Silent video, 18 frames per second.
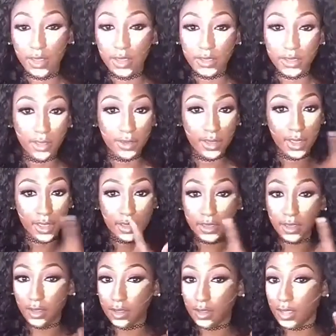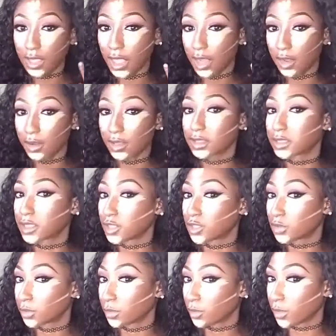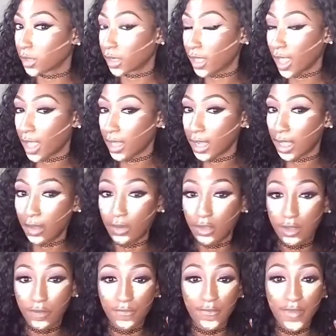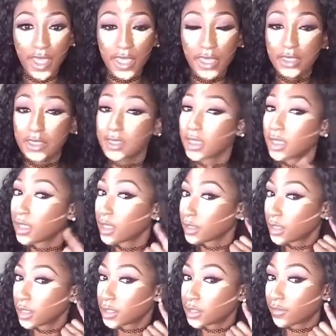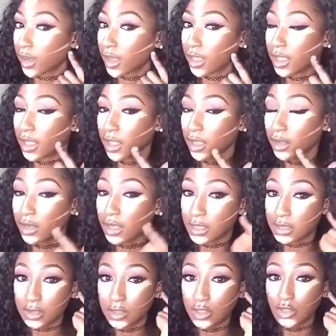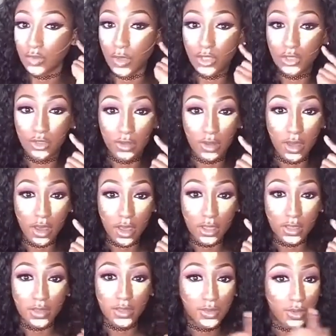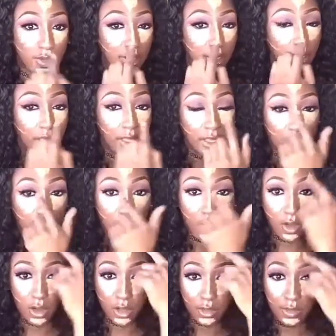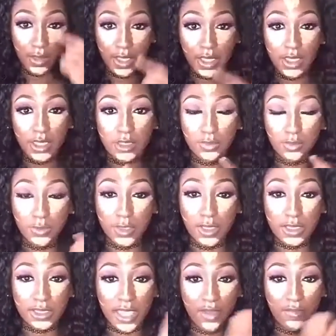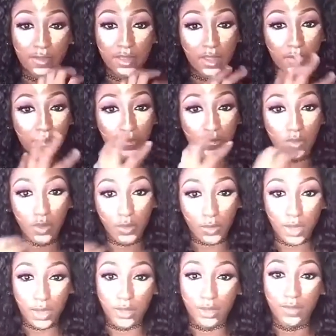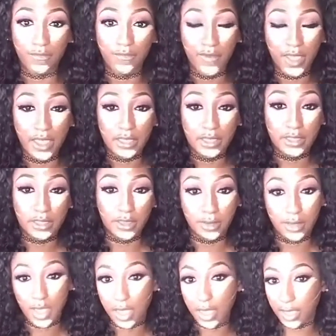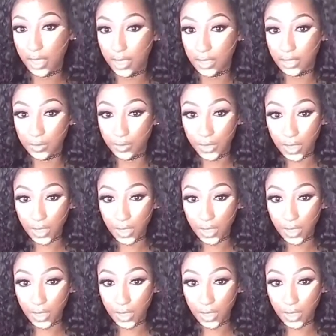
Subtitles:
on your face. This right here accentuates your contour. All of these brings everything forward in your face so that it is. Before I move on, I have to fix an error